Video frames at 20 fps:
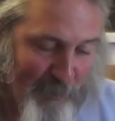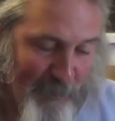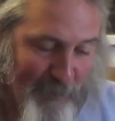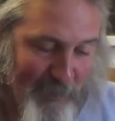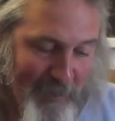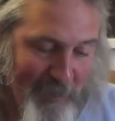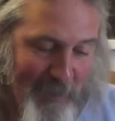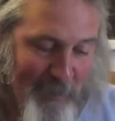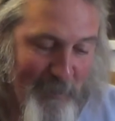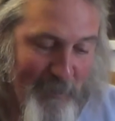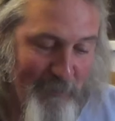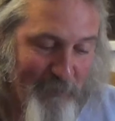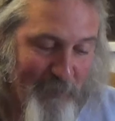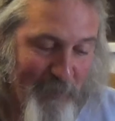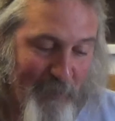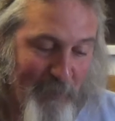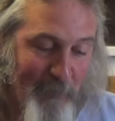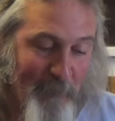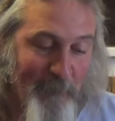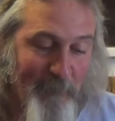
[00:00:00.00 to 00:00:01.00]
all the time on the
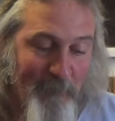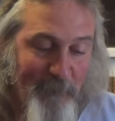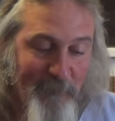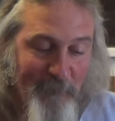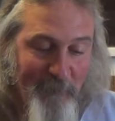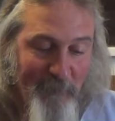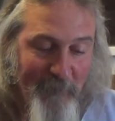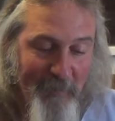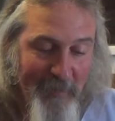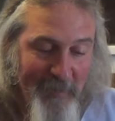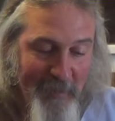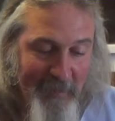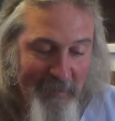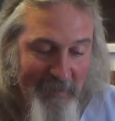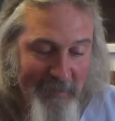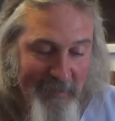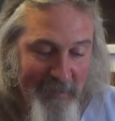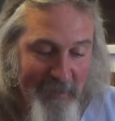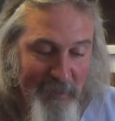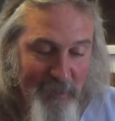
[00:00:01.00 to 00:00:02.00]
phone,
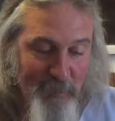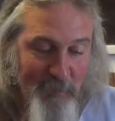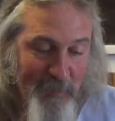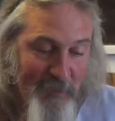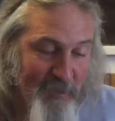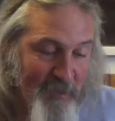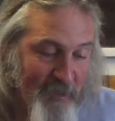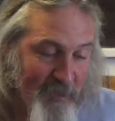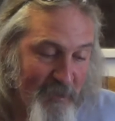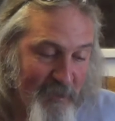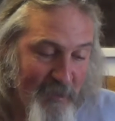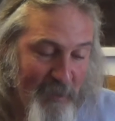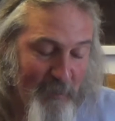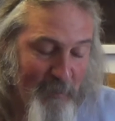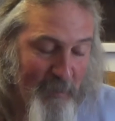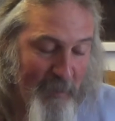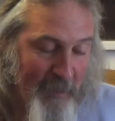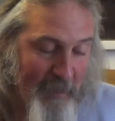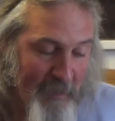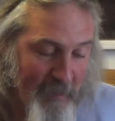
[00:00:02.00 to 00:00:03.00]
like Gus, my sister,
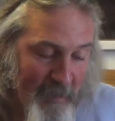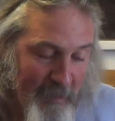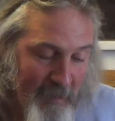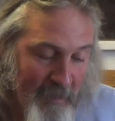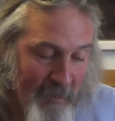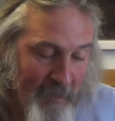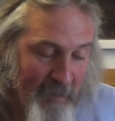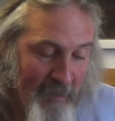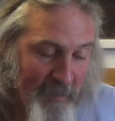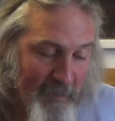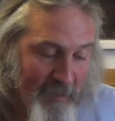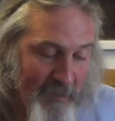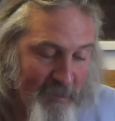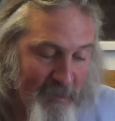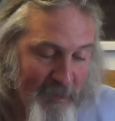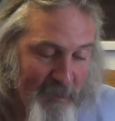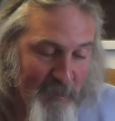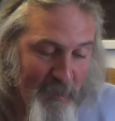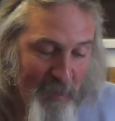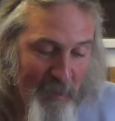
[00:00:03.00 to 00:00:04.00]
anybody. He
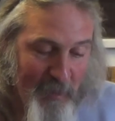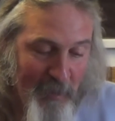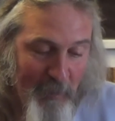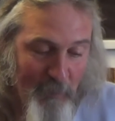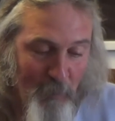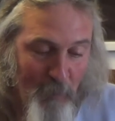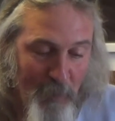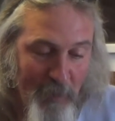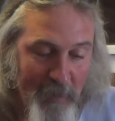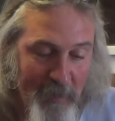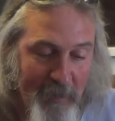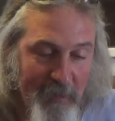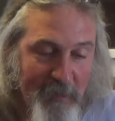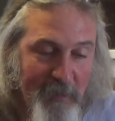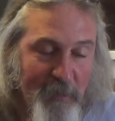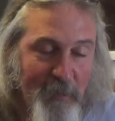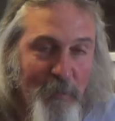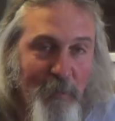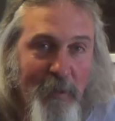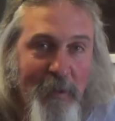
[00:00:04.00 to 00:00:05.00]
says, uh, "I'm walking into
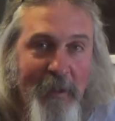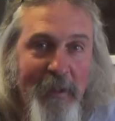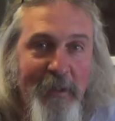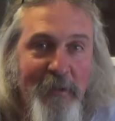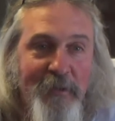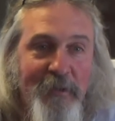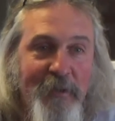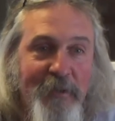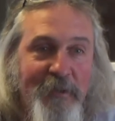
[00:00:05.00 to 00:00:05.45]
the courthouse."